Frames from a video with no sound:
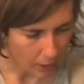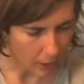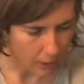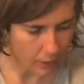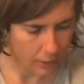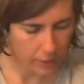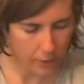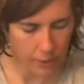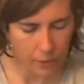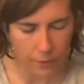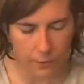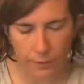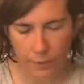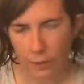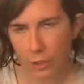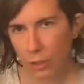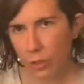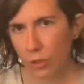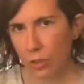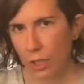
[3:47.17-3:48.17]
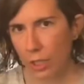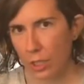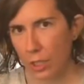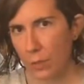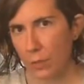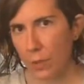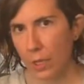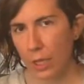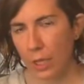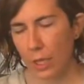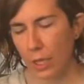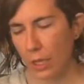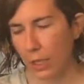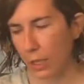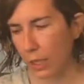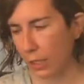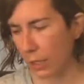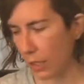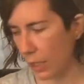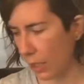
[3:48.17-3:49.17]
that's for the first recipe, and
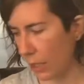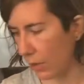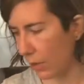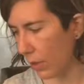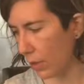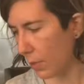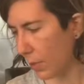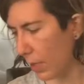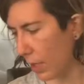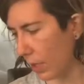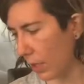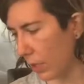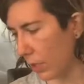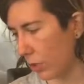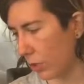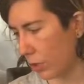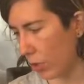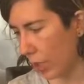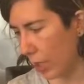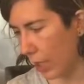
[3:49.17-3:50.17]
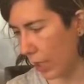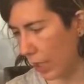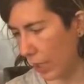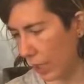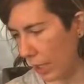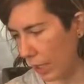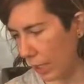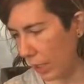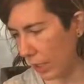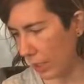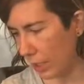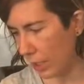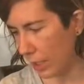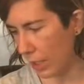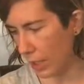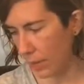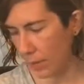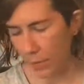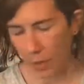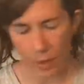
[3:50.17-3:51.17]
then the second recipe I'm going to try is
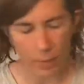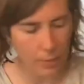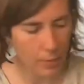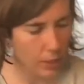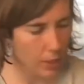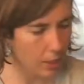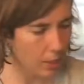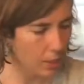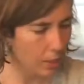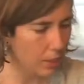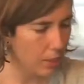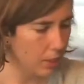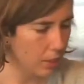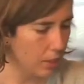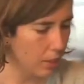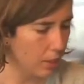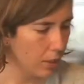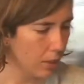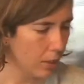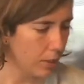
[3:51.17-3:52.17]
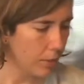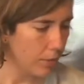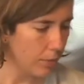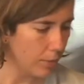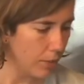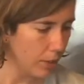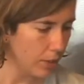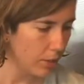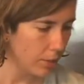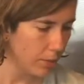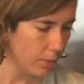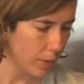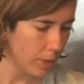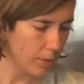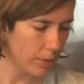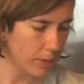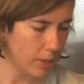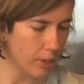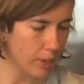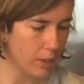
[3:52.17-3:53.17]
the pumpkin, the remainder of the
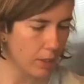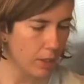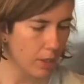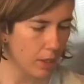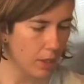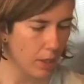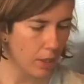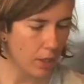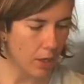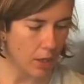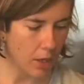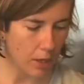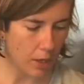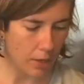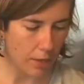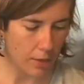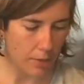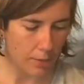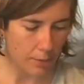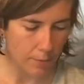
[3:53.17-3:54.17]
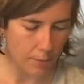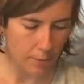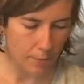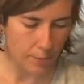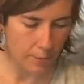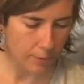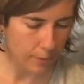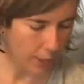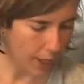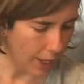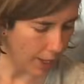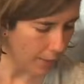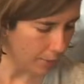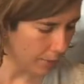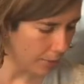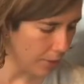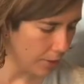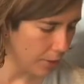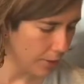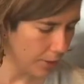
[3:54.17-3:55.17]
pumpkin,
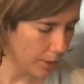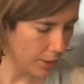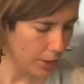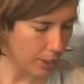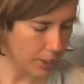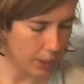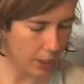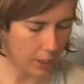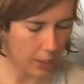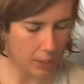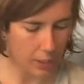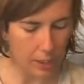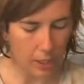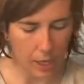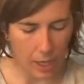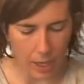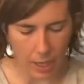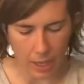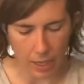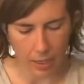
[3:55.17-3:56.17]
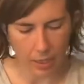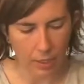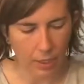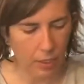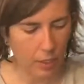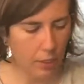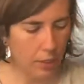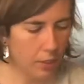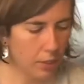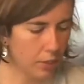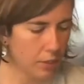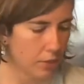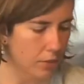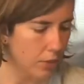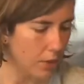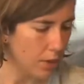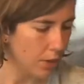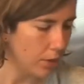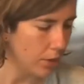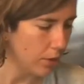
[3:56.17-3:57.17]
flour, and an egg.
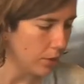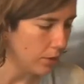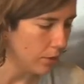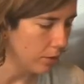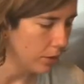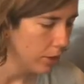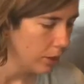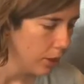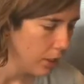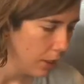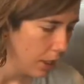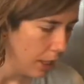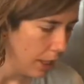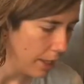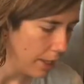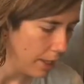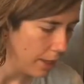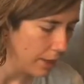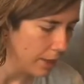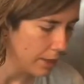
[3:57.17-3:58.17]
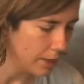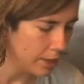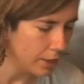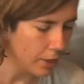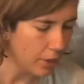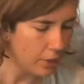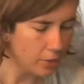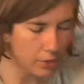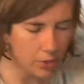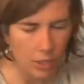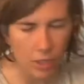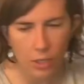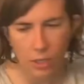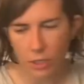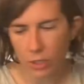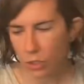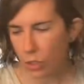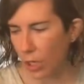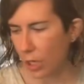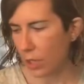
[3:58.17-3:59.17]
So, and then those I'm
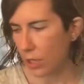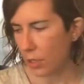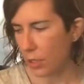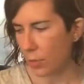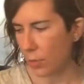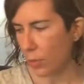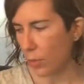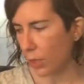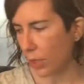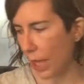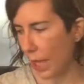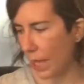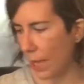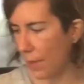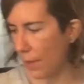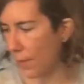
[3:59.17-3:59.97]
going to try to do more like a